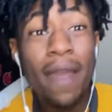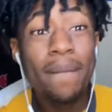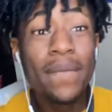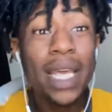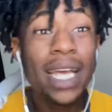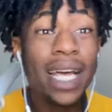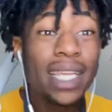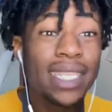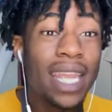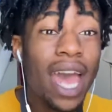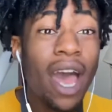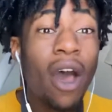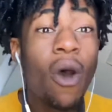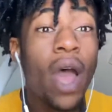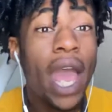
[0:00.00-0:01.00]
because
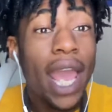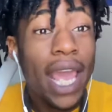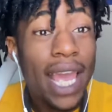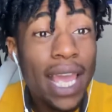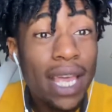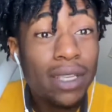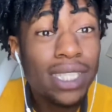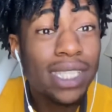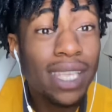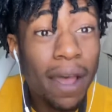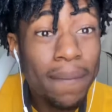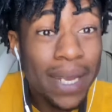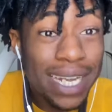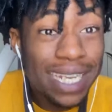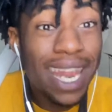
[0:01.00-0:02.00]
now he
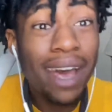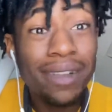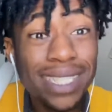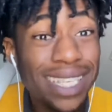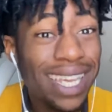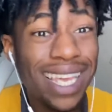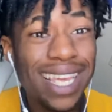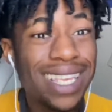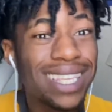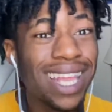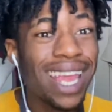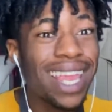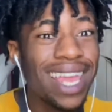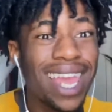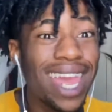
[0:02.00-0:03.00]
summoned Delta and he's
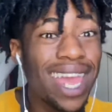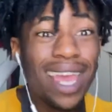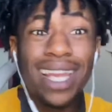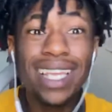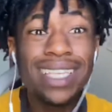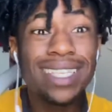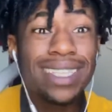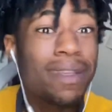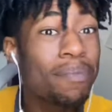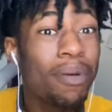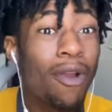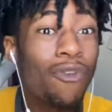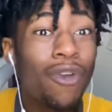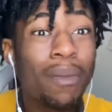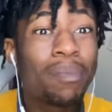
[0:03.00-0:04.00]
like, yeah, this is the
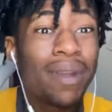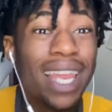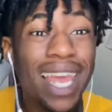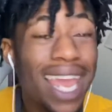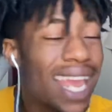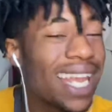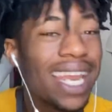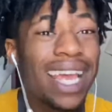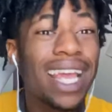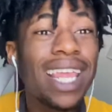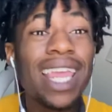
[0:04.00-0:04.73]
perfect plan, nigga.